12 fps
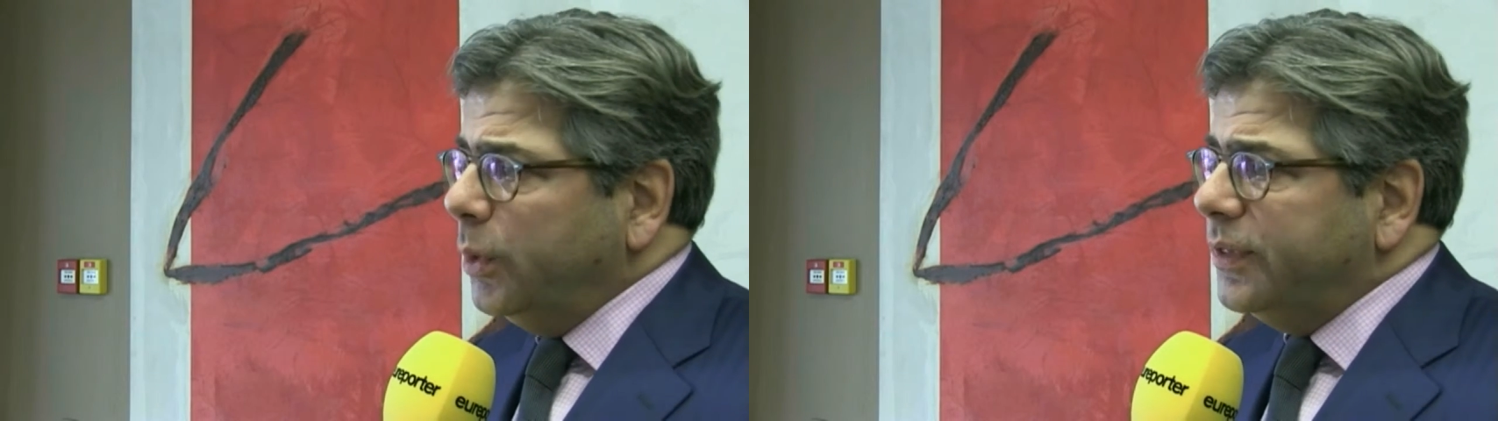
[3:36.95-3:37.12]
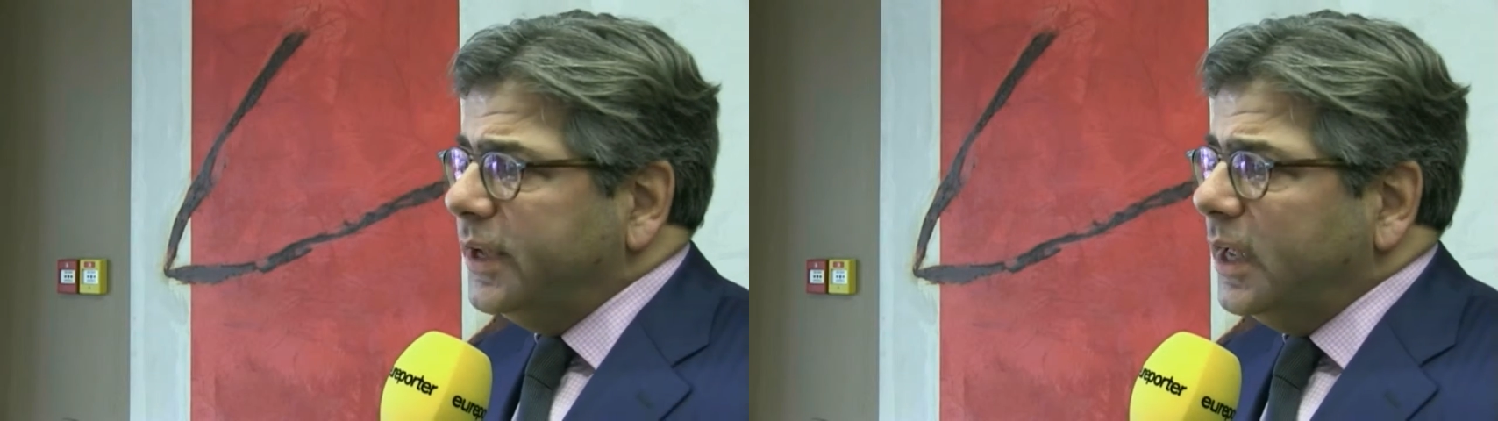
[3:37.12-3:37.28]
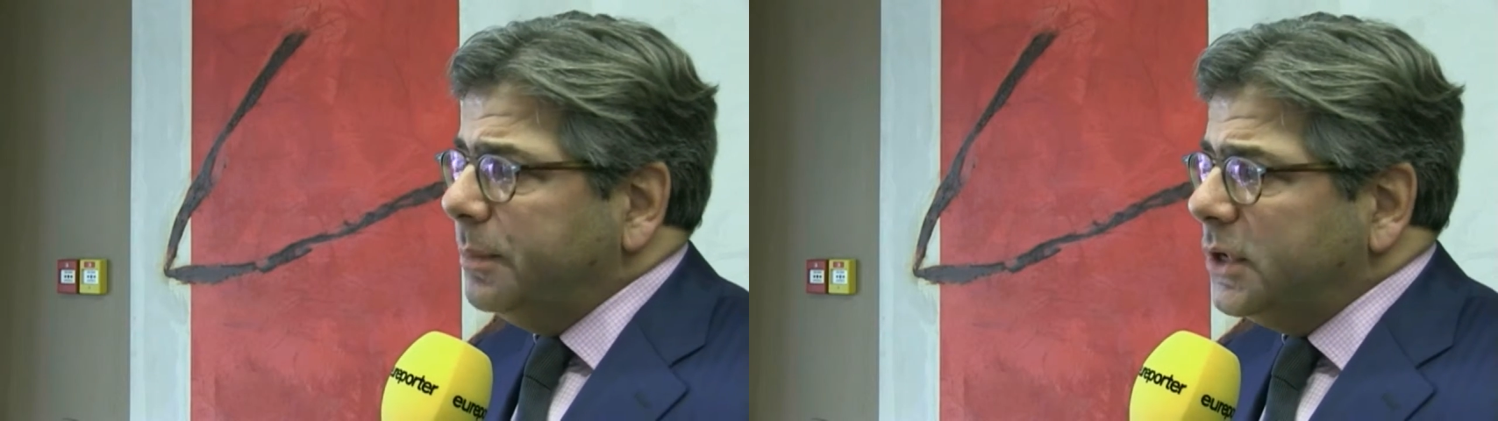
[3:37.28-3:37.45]

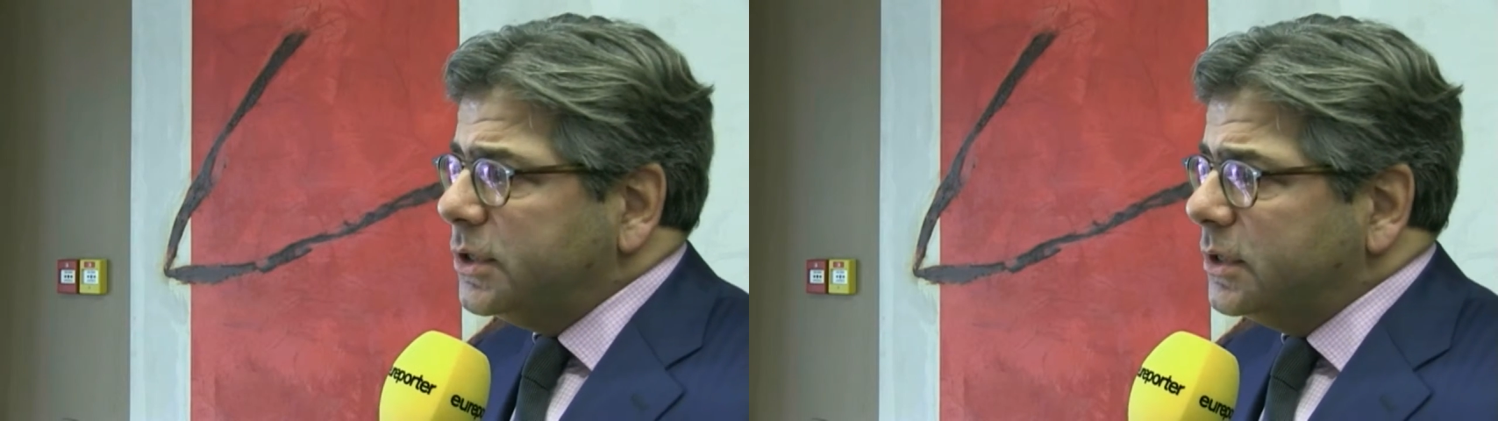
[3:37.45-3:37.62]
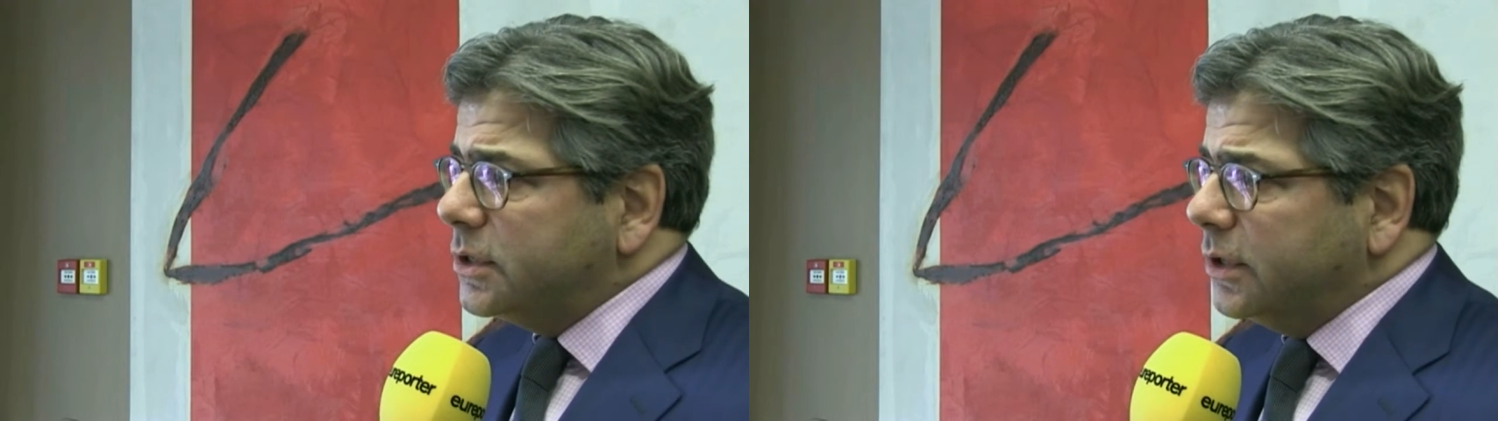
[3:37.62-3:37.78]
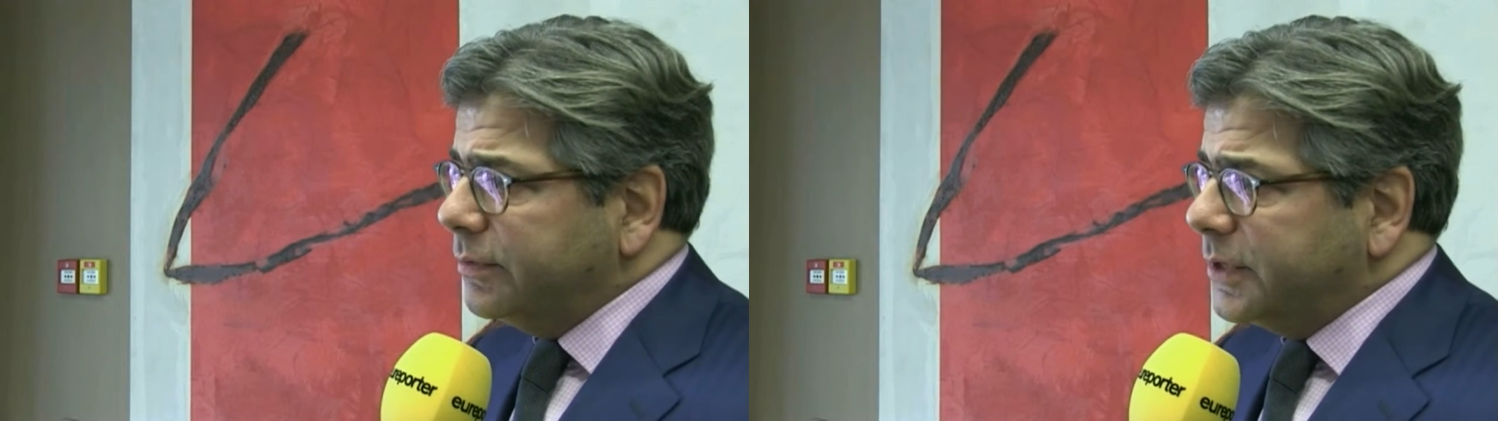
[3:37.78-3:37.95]
with the
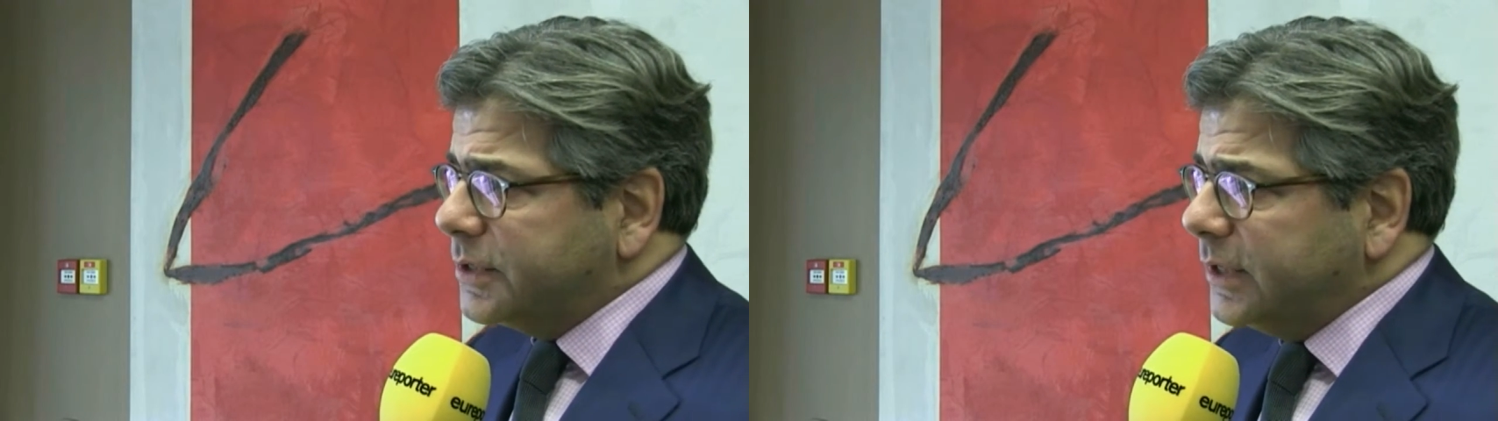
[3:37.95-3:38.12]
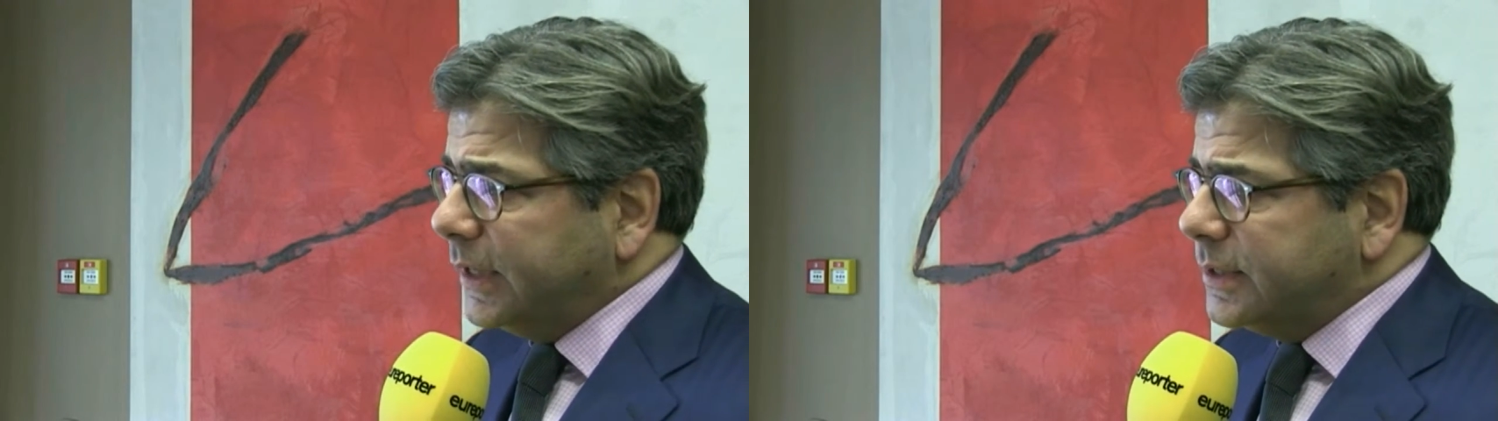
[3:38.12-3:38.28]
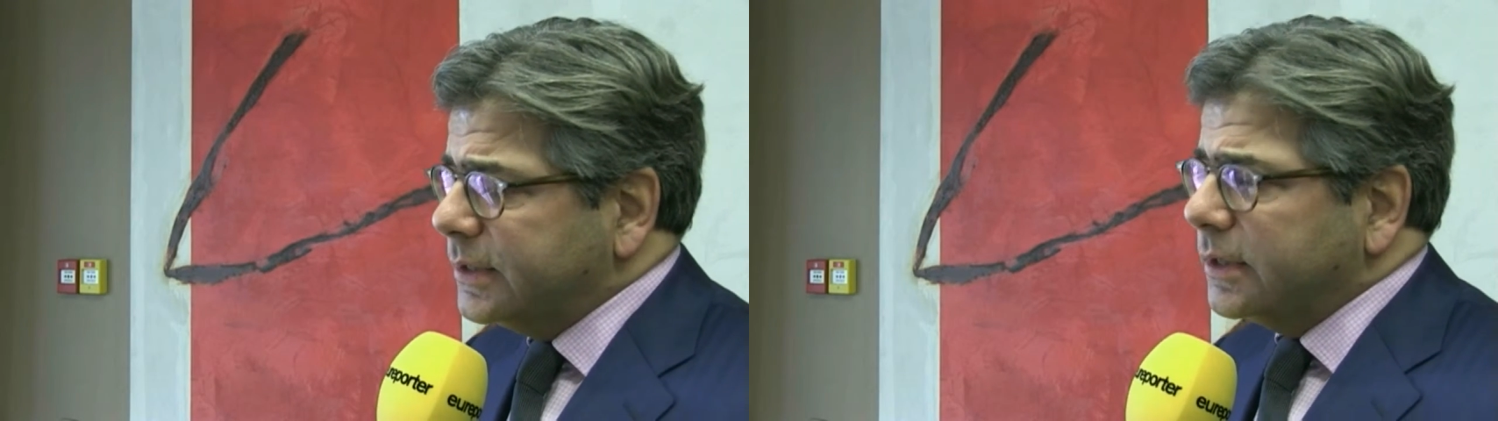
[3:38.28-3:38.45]
emissions of the
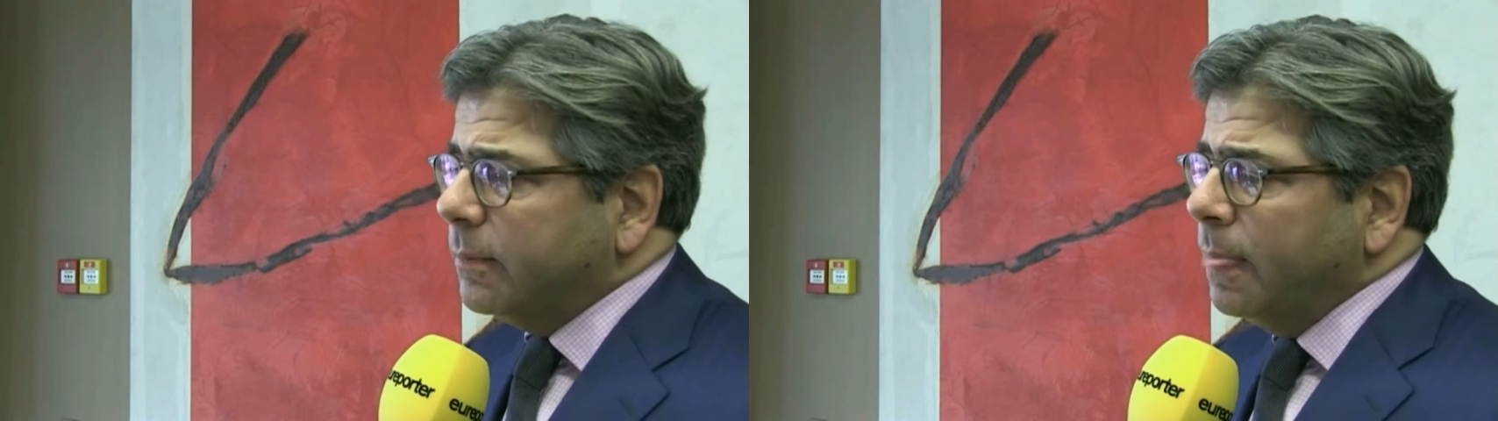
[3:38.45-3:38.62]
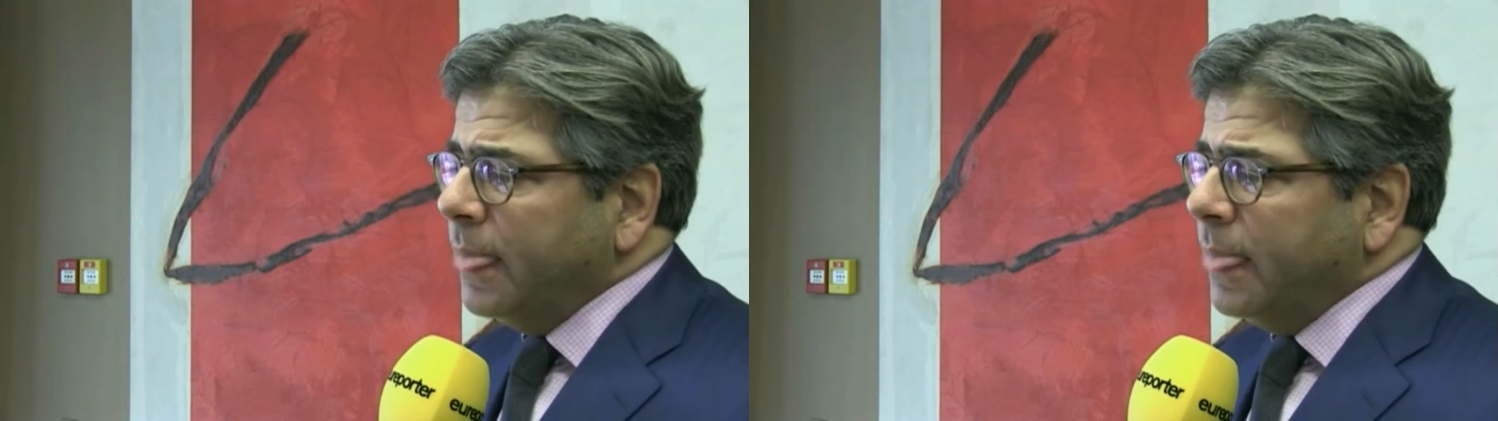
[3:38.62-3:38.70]
sector.